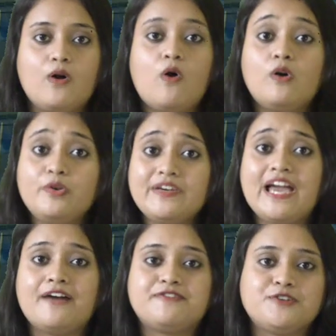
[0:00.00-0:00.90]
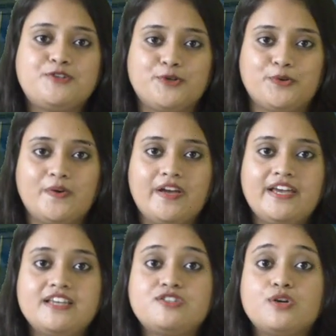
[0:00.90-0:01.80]
all we have to do
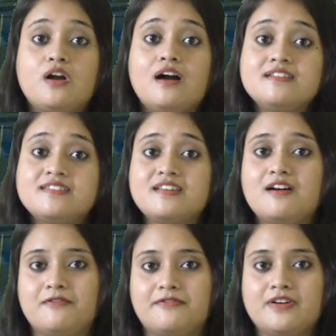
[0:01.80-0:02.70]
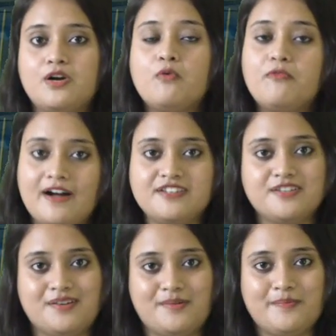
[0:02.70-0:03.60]
is to conserve
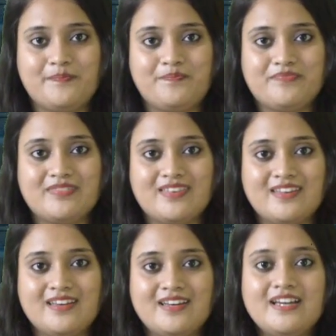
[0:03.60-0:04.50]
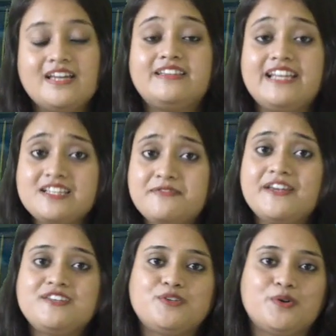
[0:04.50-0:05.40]
water. This
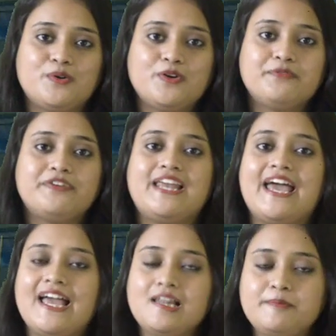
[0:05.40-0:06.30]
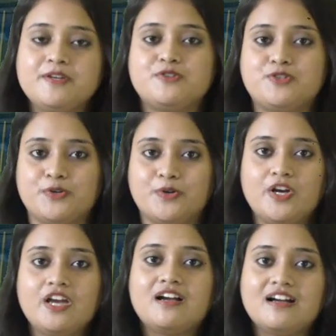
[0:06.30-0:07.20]
video will help you to
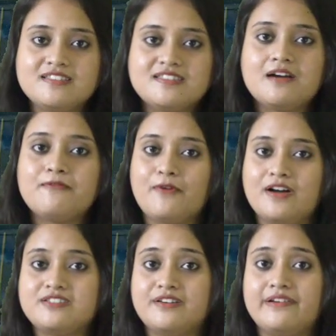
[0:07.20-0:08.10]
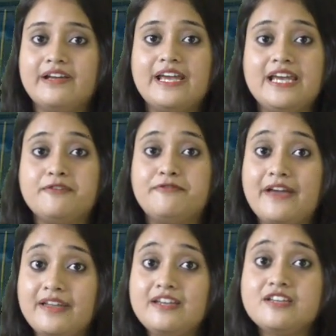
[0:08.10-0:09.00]
conserve water in
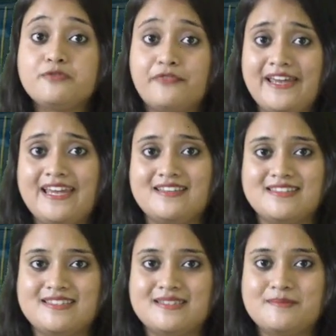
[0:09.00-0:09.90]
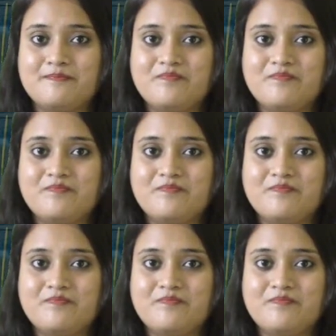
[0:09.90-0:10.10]
various ways.